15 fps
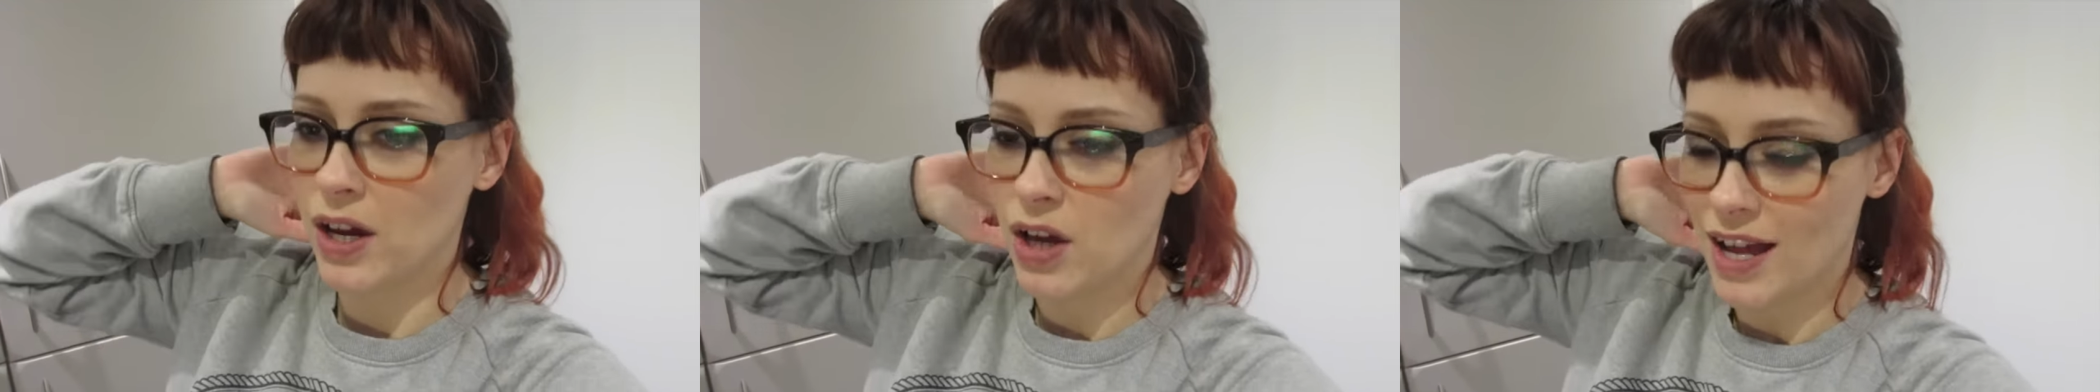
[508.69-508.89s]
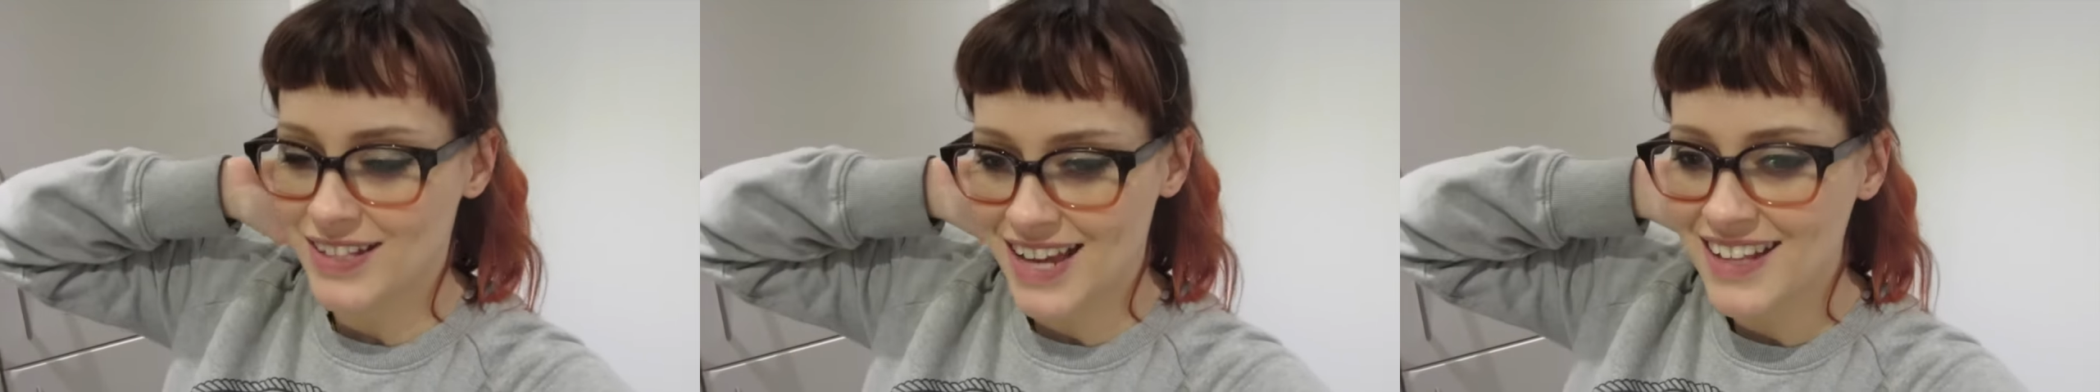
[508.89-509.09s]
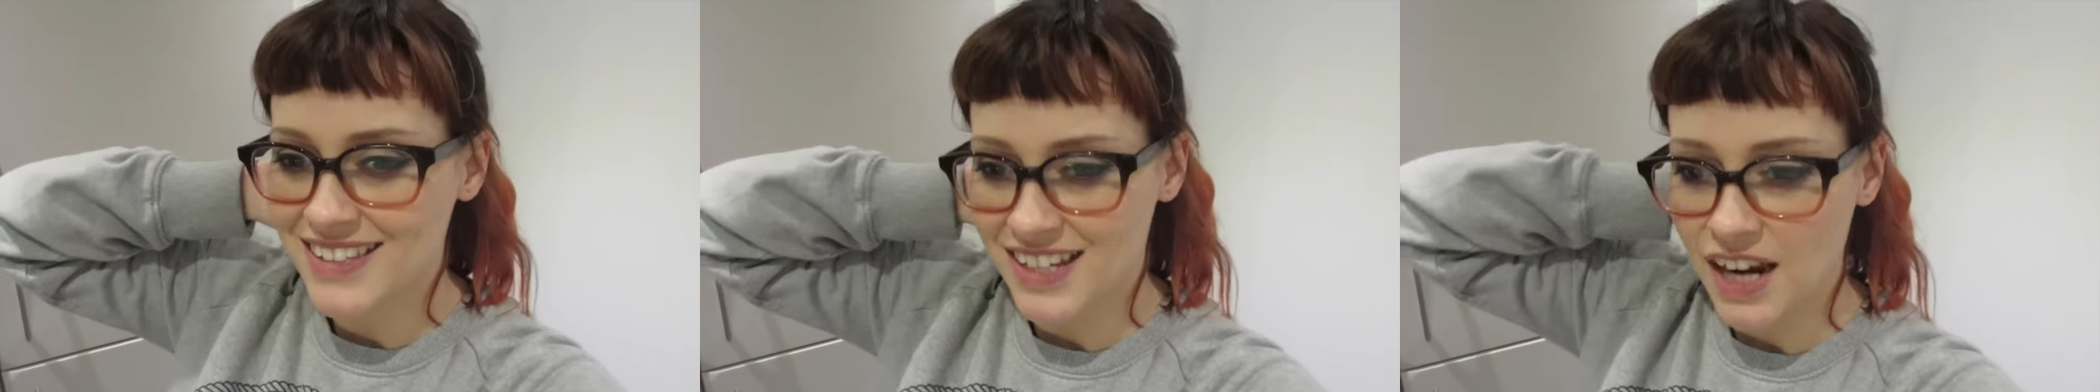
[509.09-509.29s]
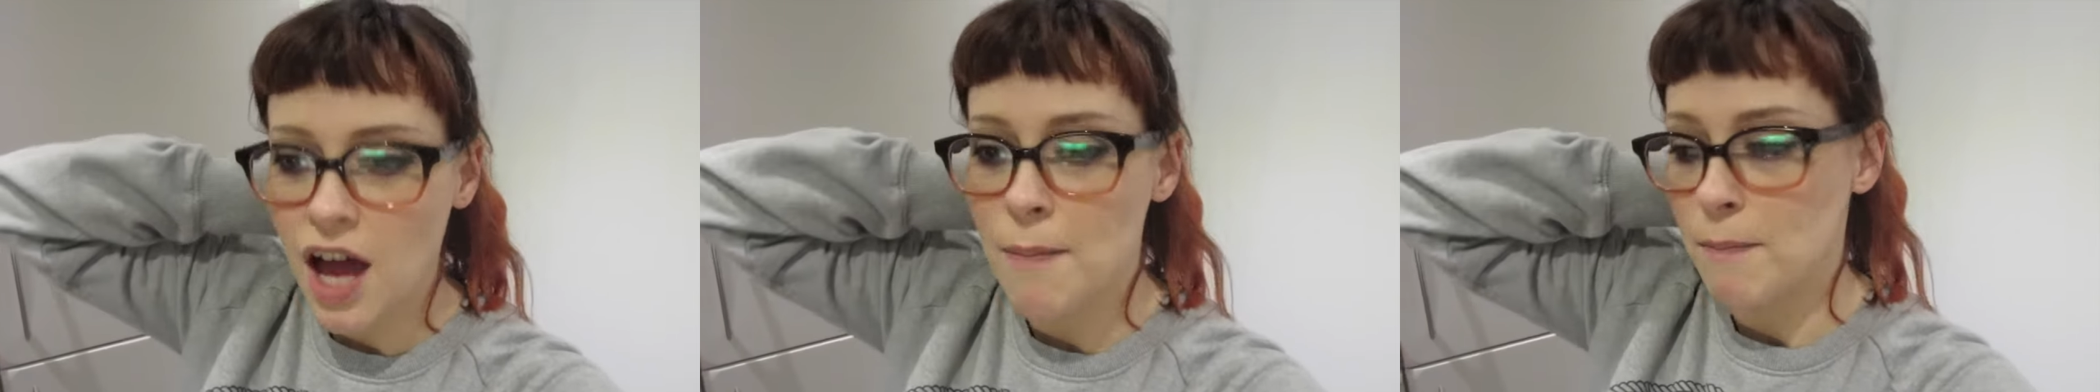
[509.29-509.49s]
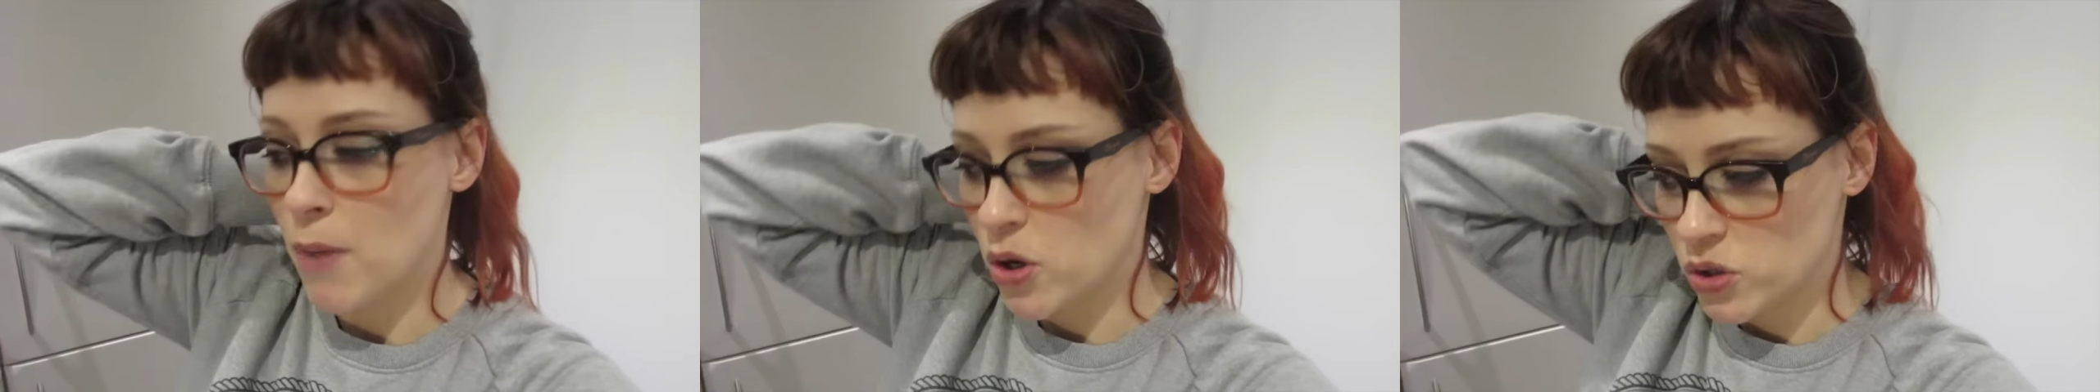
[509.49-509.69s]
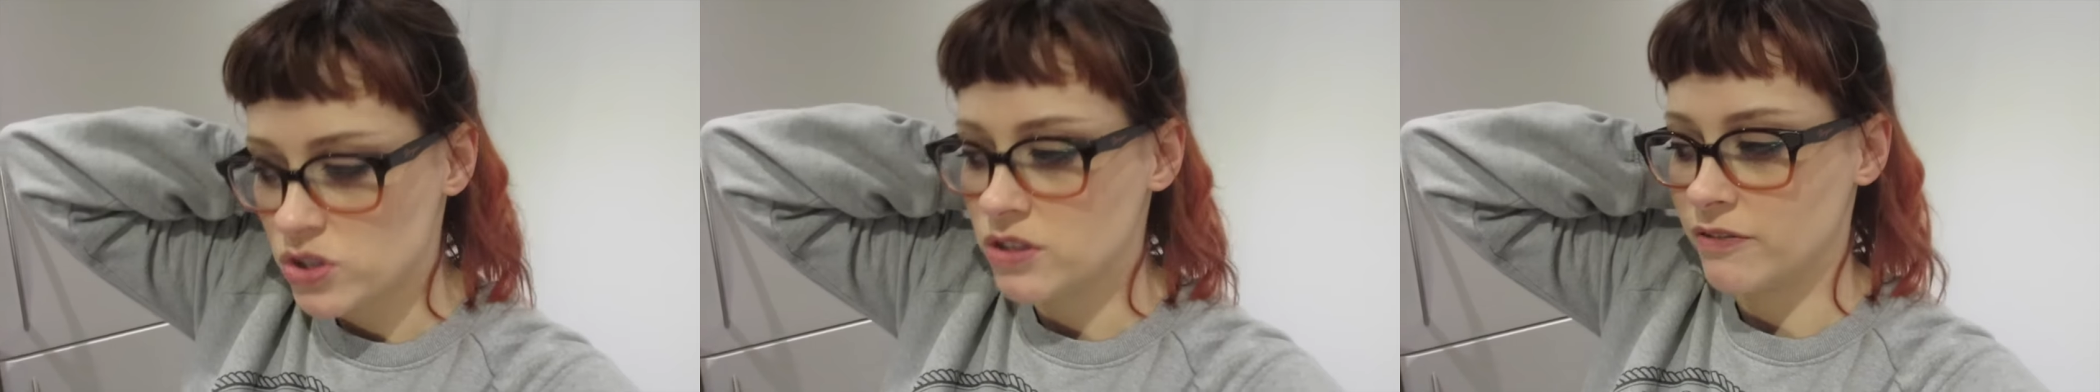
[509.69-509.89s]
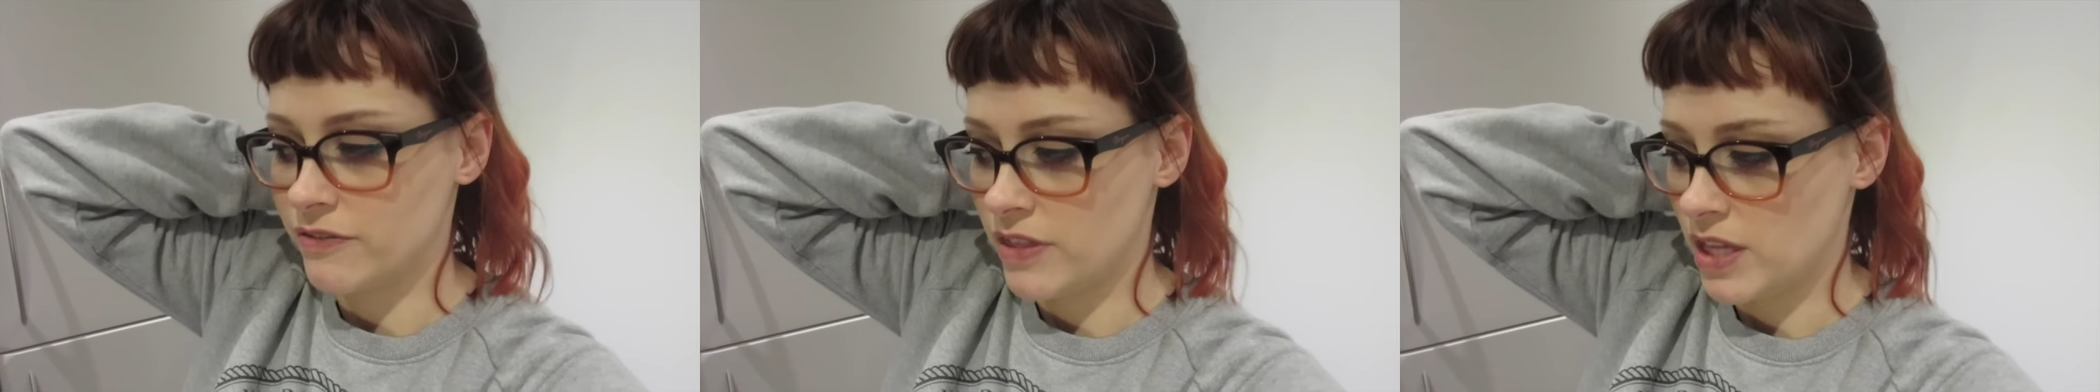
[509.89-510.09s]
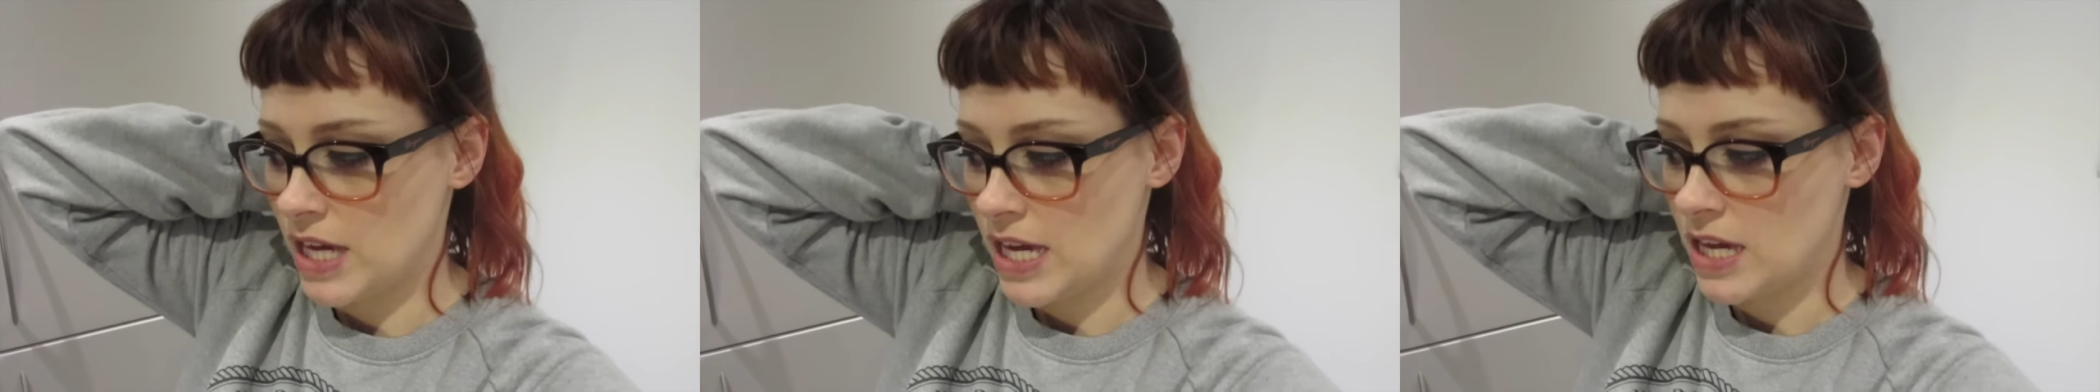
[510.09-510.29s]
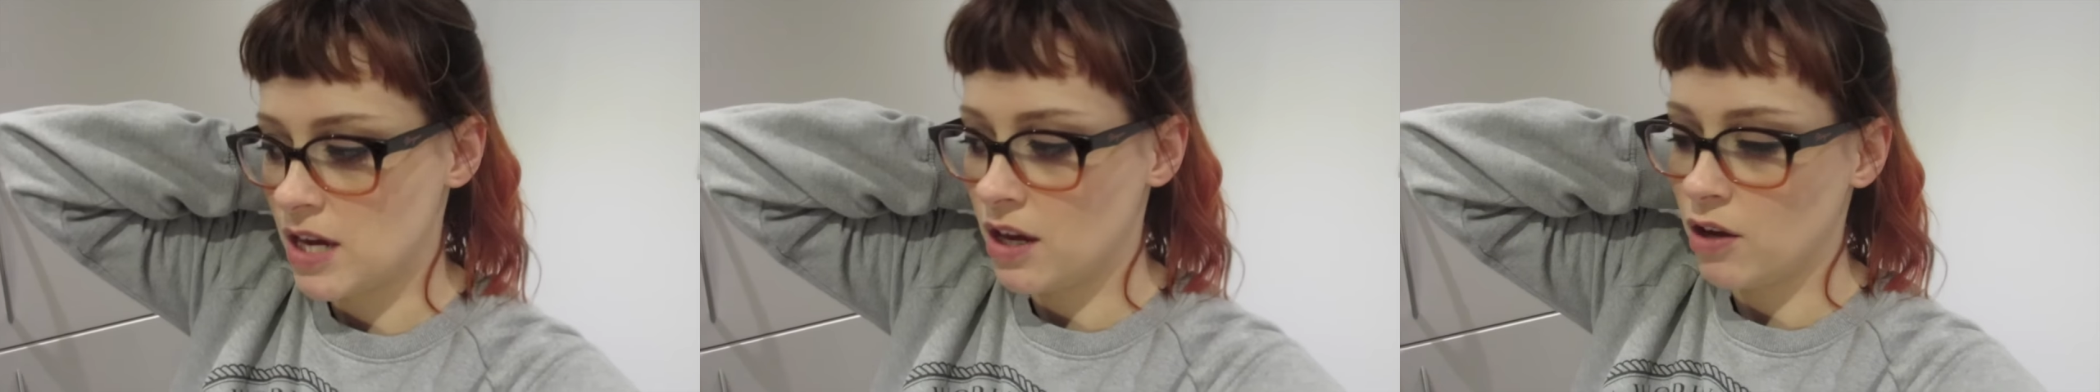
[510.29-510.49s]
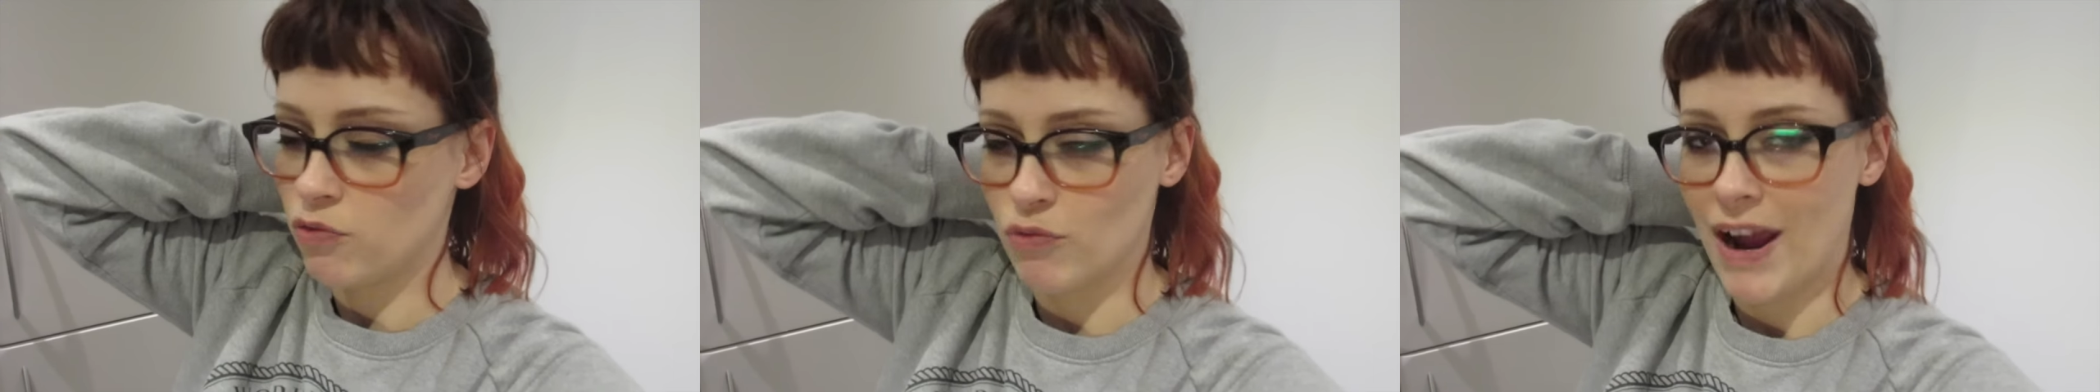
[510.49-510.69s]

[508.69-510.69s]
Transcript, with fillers: I, I tend to like most of the